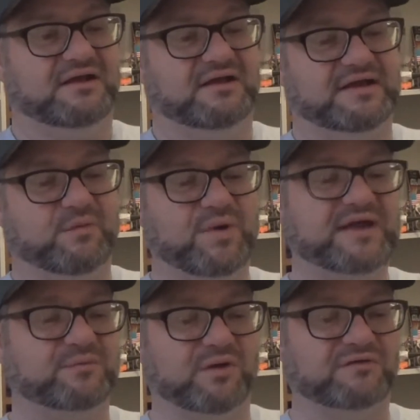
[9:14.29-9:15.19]
Now,
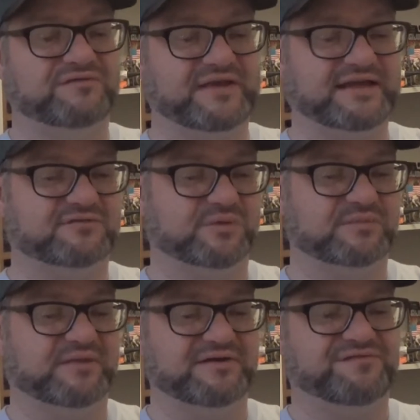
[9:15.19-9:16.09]
Weird Wolf is one
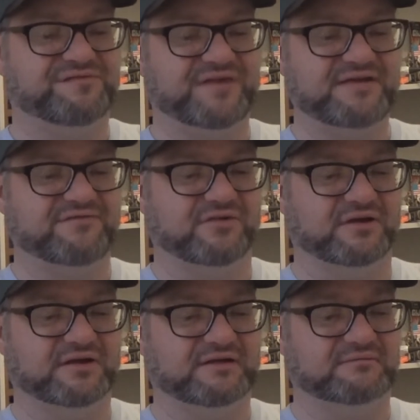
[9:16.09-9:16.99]
of my
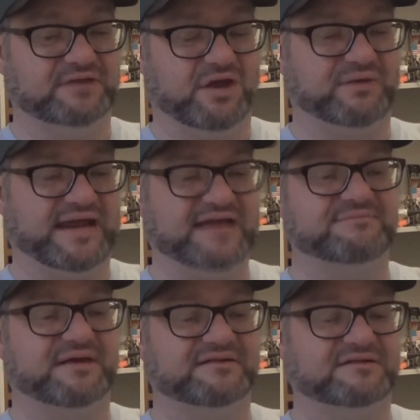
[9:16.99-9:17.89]
favourite, not only
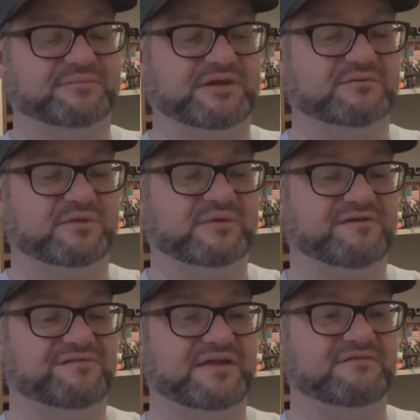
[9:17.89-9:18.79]
Headmasters, but he's one of my
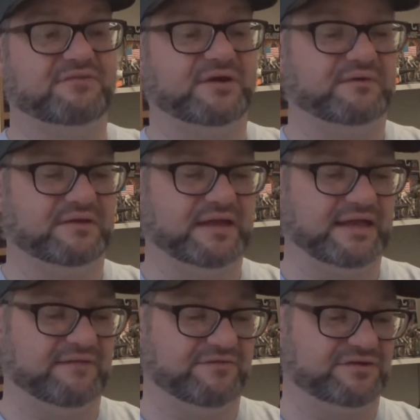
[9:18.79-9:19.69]
favourite
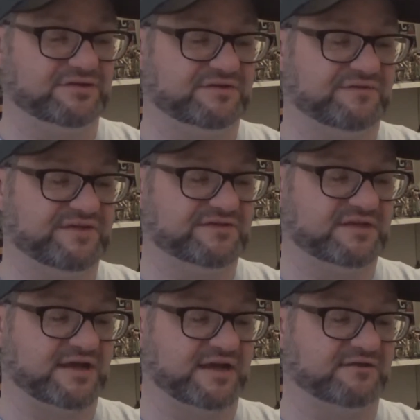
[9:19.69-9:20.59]
versions of this
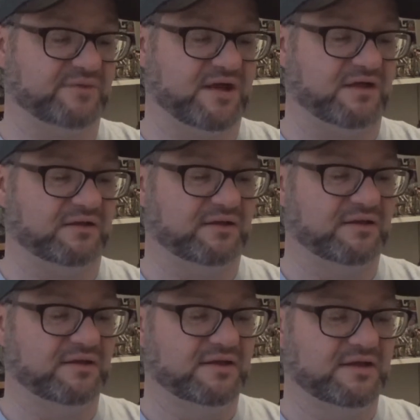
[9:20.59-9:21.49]
guy as well
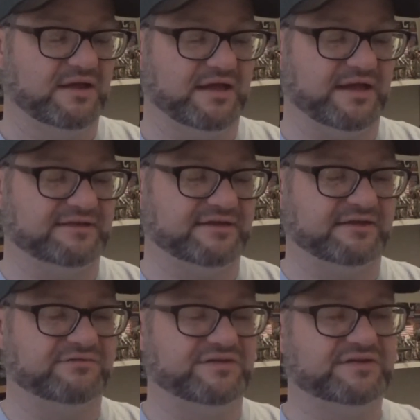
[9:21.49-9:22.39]
in
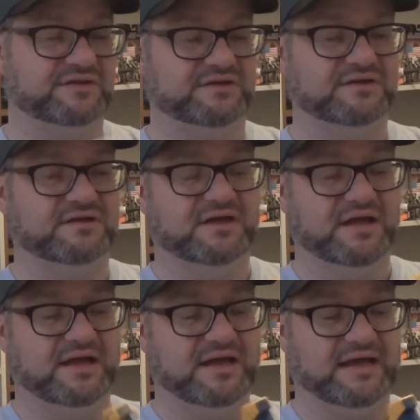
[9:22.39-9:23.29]
Titans Return.
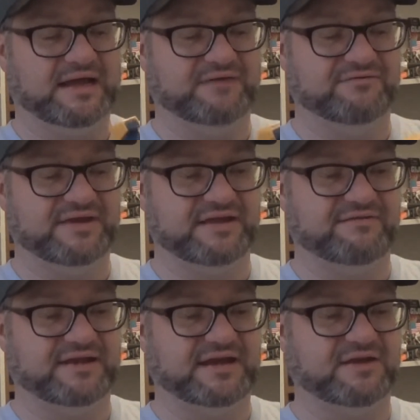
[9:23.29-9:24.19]
I really,
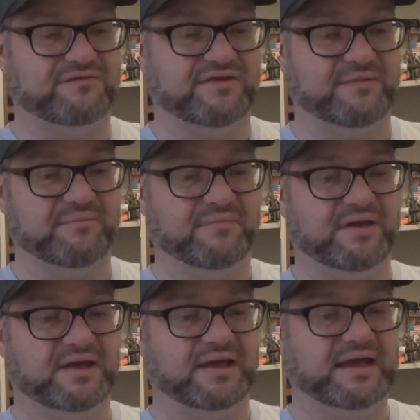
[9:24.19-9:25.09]
really love him,
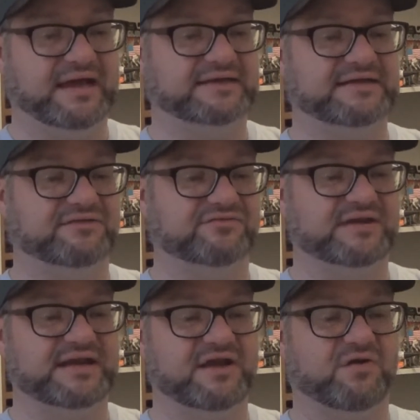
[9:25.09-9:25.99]
and he's
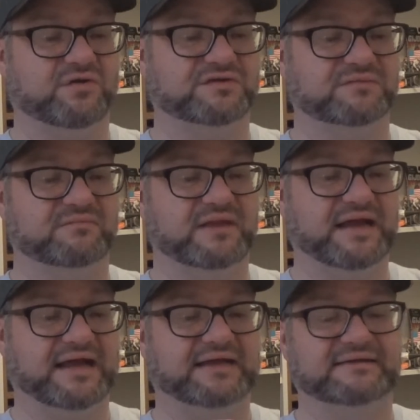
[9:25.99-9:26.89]
really awesome,
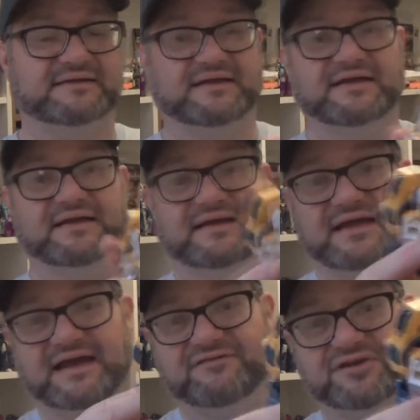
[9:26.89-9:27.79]
and
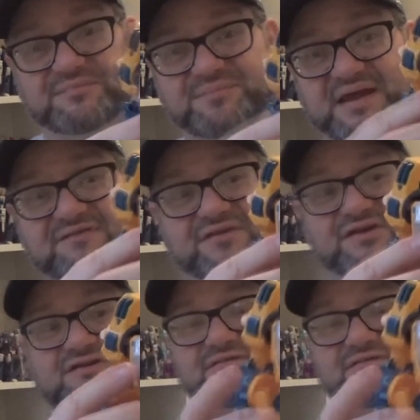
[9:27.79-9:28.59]
I've got a big version